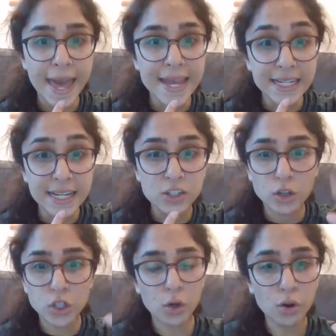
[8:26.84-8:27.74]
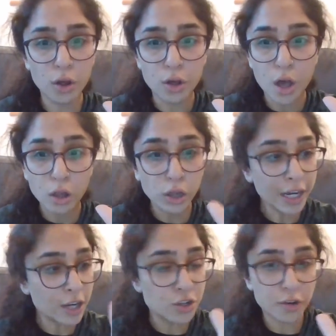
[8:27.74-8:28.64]
8 is our total.
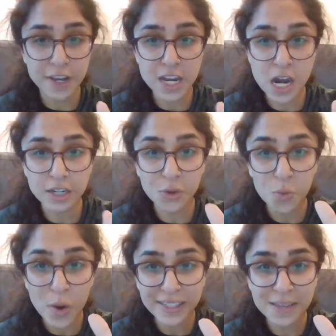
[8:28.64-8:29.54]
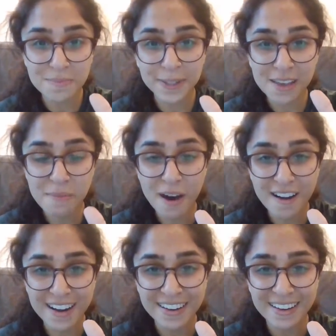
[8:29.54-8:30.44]
Look at your fingers. What's the missing
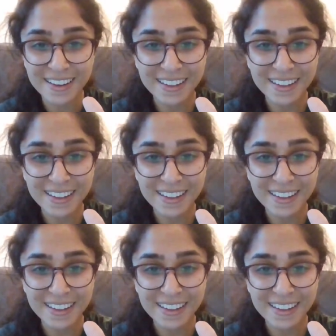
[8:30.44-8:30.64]
part?